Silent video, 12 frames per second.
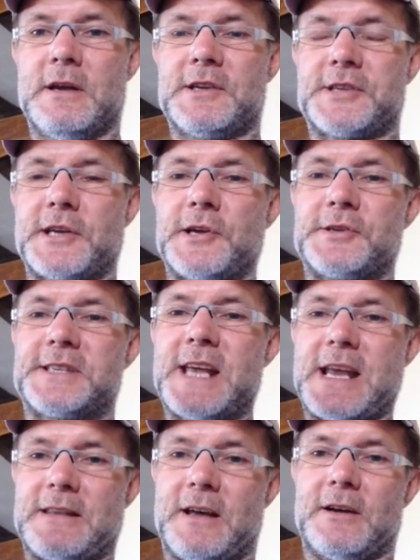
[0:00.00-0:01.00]
So you
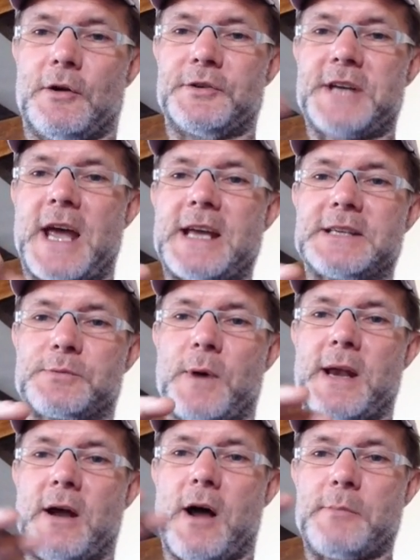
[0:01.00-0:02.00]
see that on days
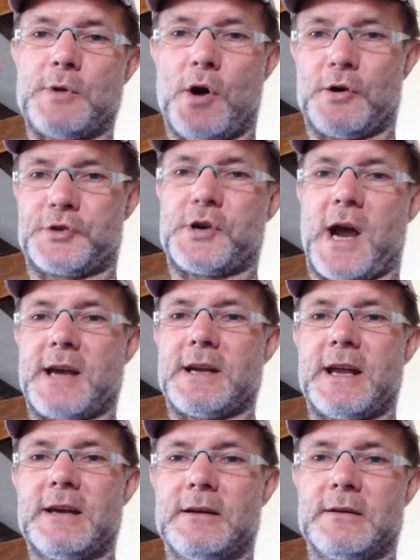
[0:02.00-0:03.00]
when I'm not
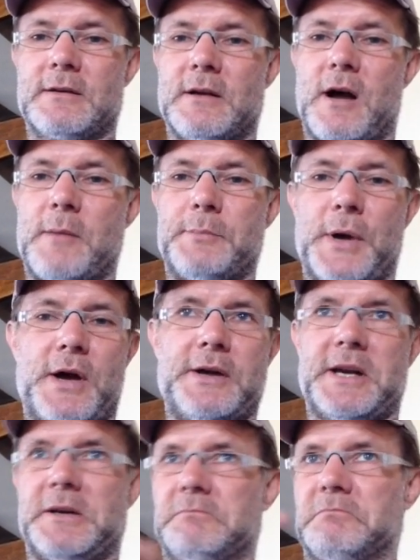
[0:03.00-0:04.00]
training, I'm
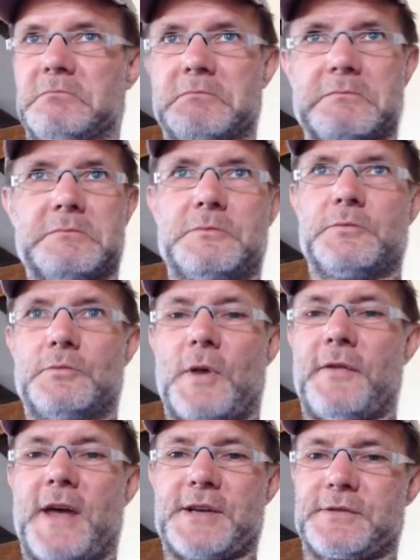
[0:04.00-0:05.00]
burning
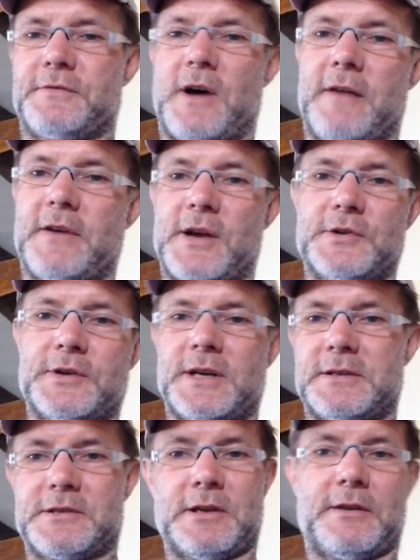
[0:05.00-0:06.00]

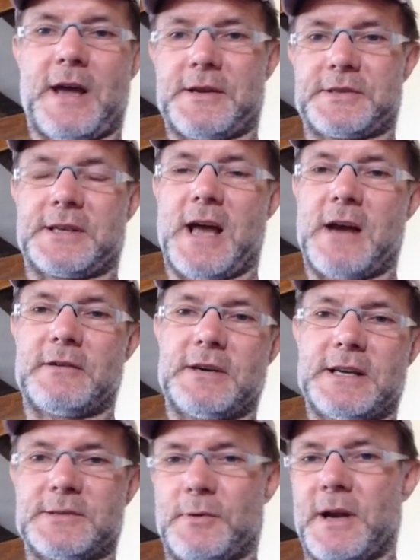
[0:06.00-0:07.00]
1,500, 2,000
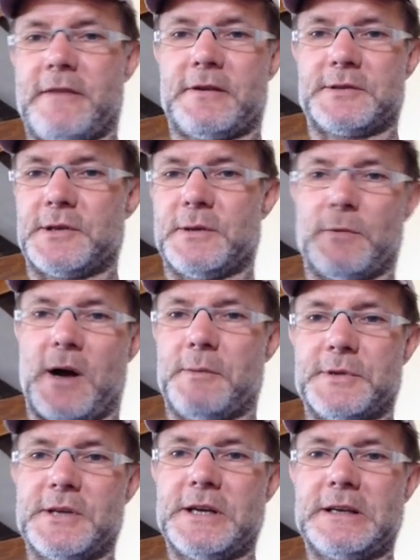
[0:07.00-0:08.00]
calories, whatever, doing what
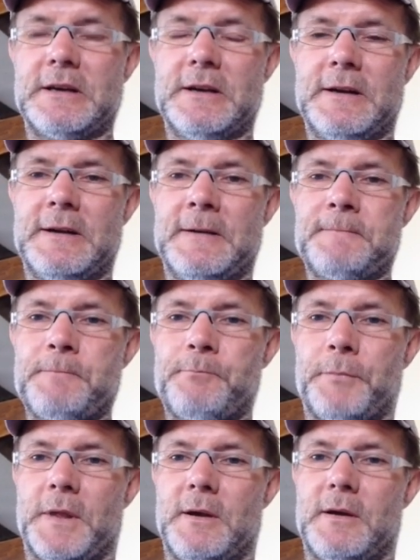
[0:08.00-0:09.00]
I'm doing.
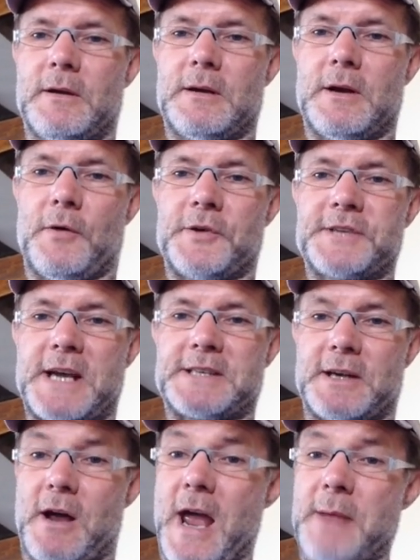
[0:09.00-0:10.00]
On the
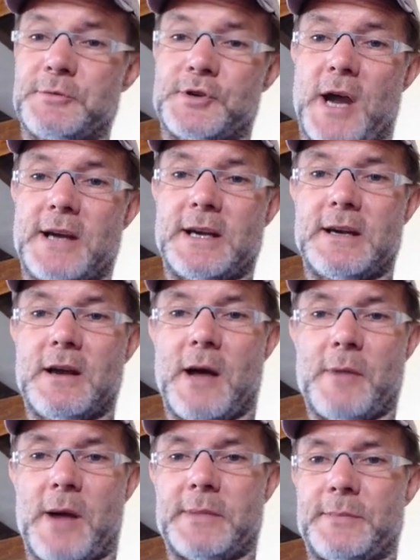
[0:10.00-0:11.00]
days that I am training,
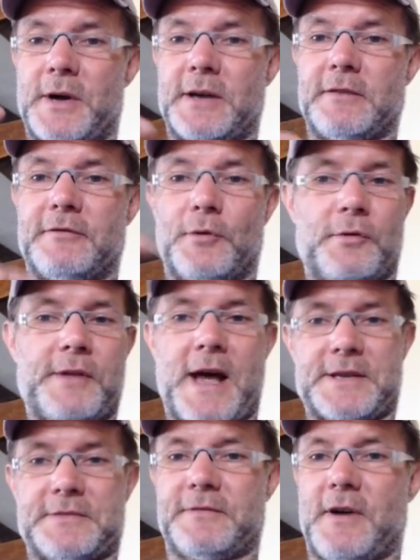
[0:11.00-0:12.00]
I might be burning
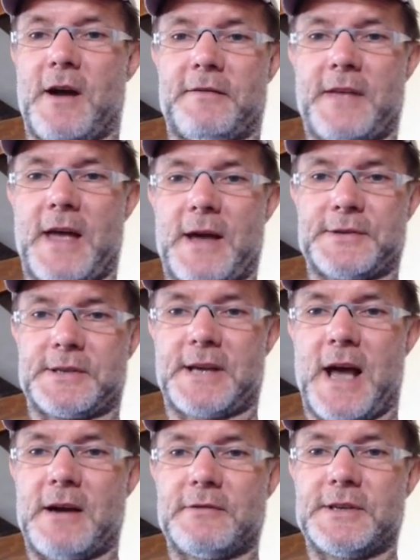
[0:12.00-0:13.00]
4,000, 5,000
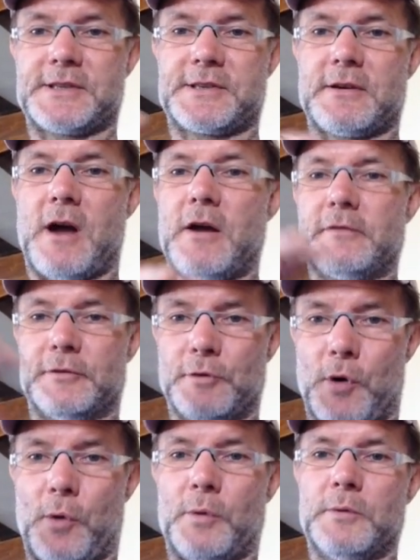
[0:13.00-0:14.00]
calories
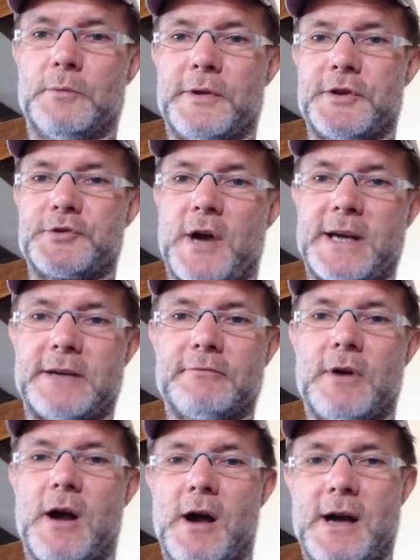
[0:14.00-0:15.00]
overall with the training
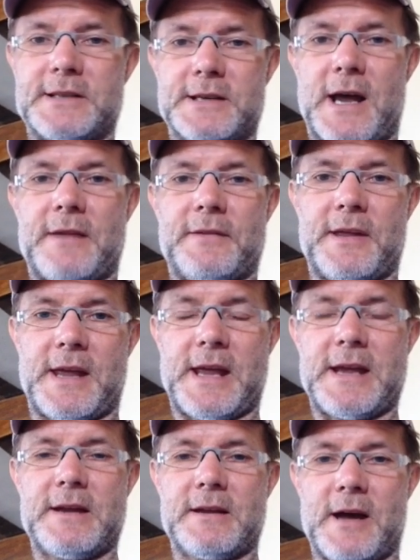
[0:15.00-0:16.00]
ride and the